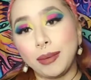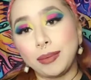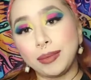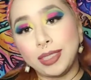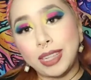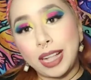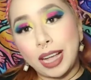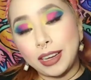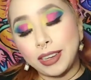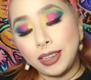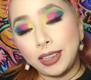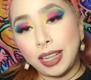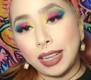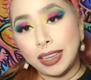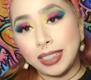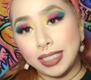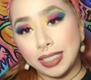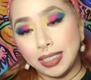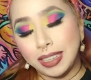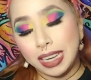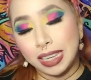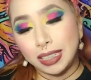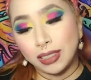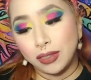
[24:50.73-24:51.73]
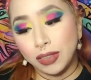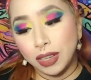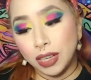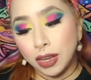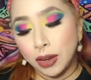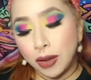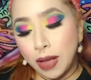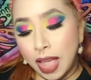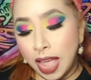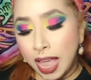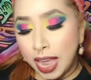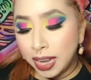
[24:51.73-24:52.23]
I'm glad you liked today's
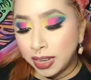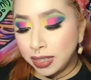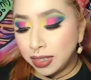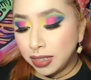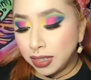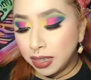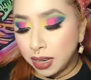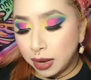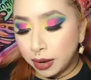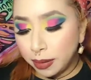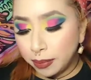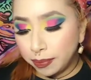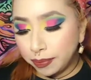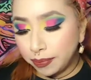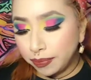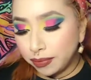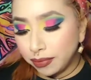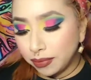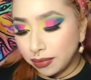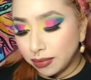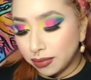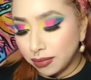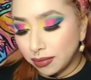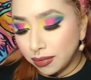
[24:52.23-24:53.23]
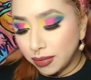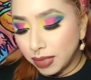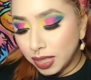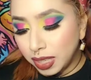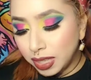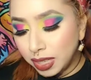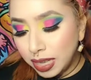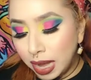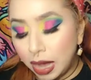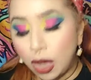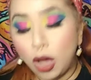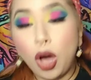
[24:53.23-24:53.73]
video and um
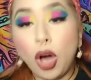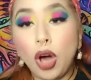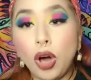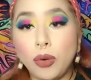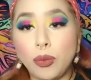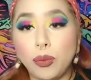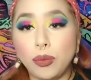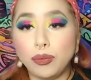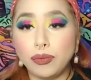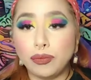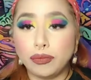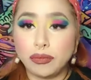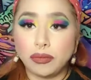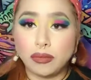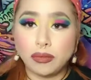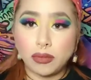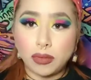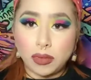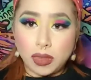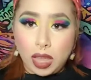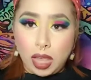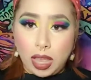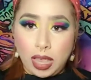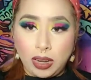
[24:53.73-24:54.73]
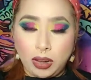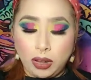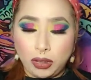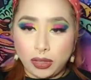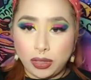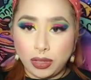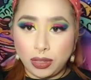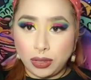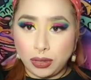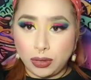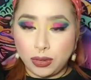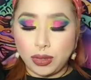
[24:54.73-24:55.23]
yeah, oh and
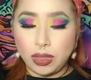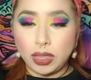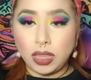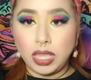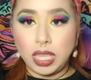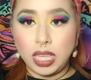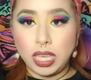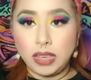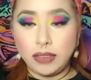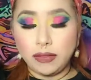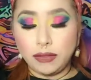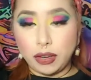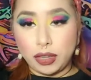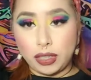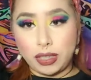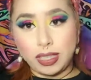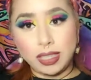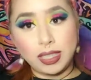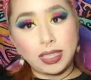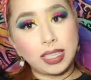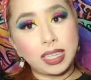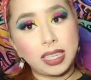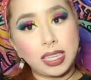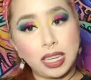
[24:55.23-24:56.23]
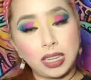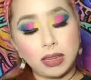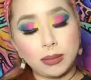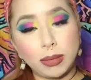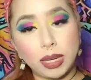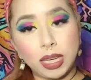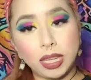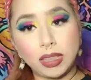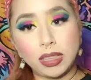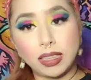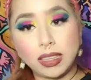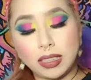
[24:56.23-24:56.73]
also the Versus
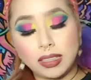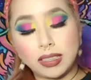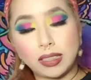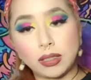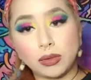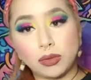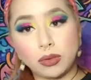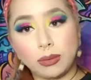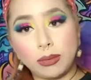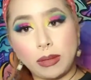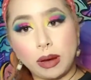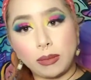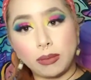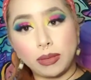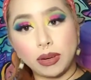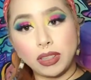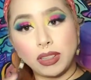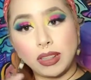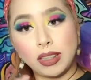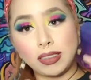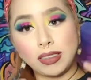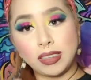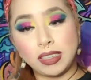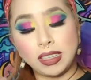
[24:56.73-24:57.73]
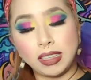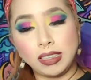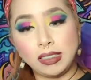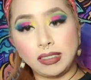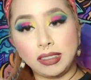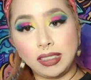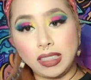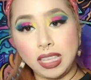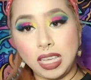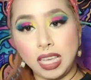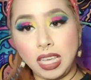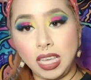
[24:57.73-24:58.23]
Enigma, this, remember this
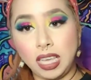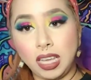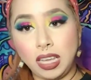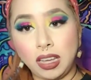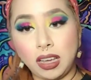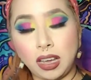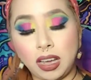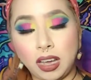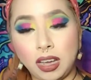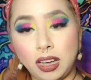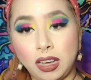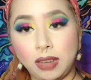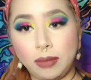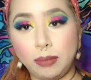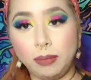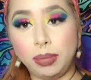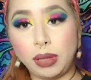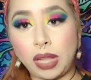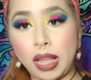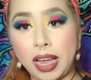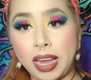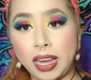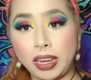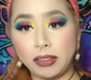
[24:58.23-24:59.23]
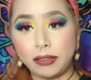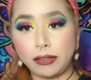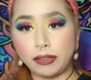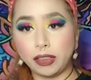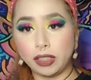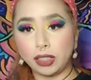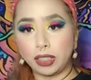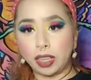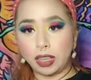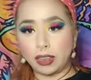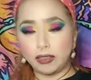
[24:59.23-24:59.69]
is the uh, Blind for